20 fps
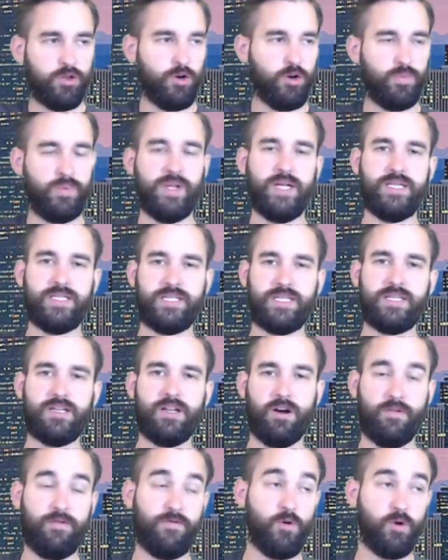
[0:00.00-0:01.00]
third place,
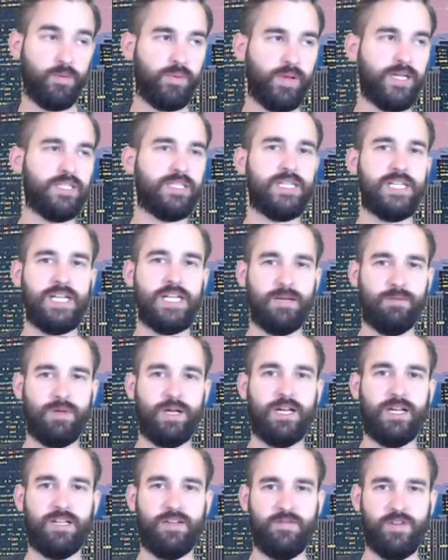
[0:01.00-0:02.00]
they're a fourth place
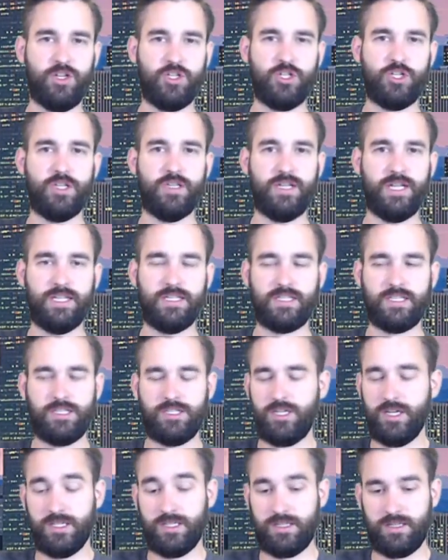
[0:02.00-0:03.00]
team in a division that's
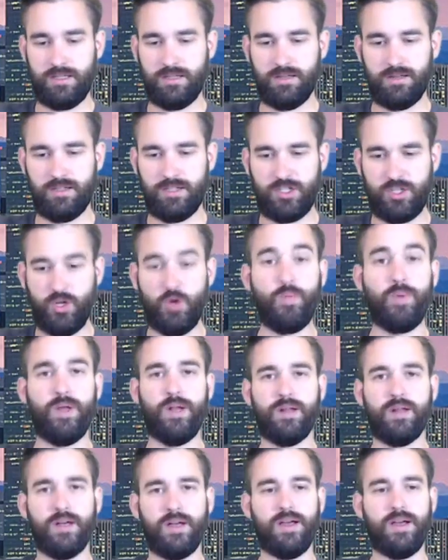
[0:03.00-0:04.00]
just
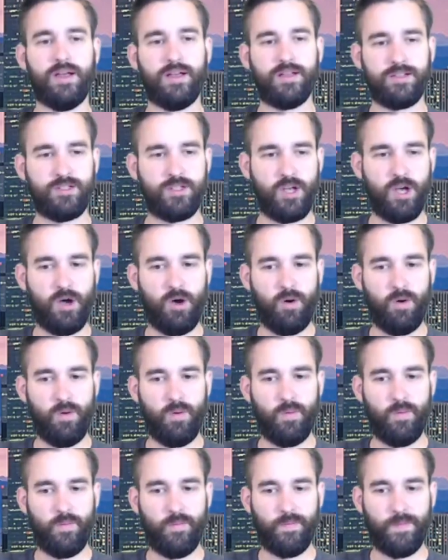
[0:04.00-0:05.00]
stupid.
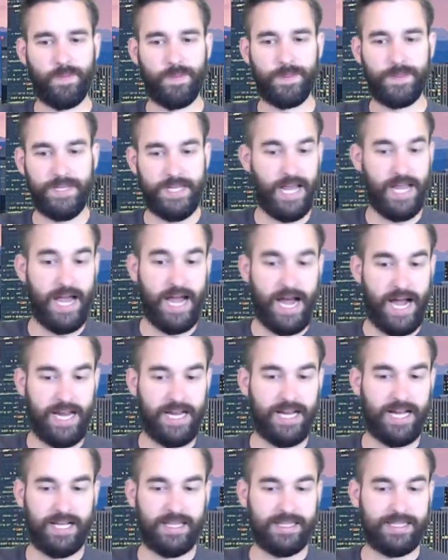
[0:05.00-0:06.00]
So,
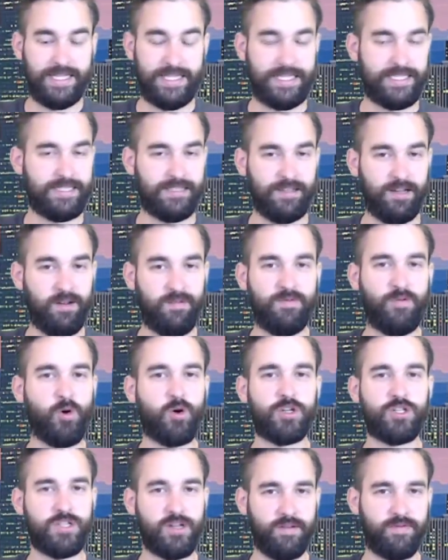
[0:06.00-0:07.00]
yeah,
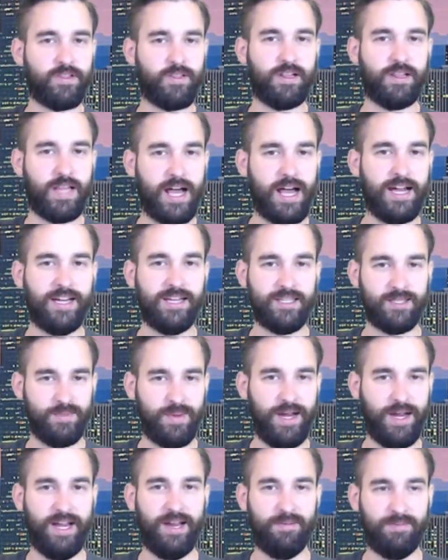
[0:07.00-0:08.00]
unfortunate for the
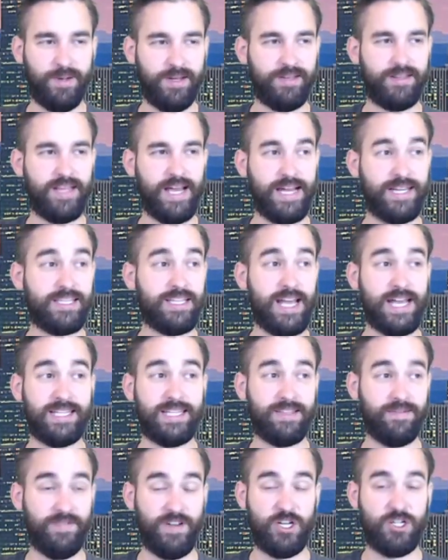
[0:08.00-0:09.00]
Lions, man, but
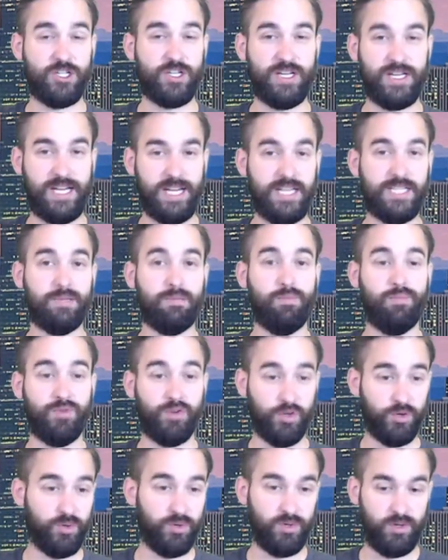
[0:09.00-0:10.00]
that division is
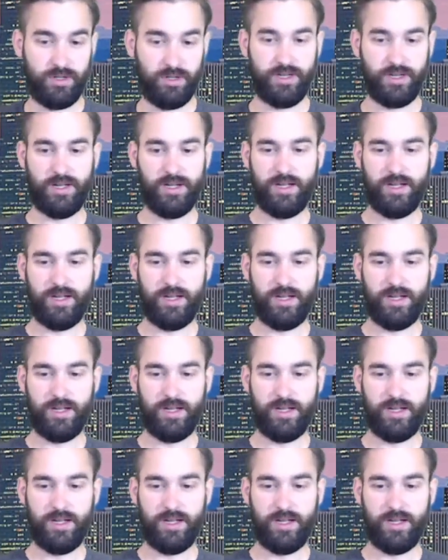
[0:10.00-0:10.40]
brutal.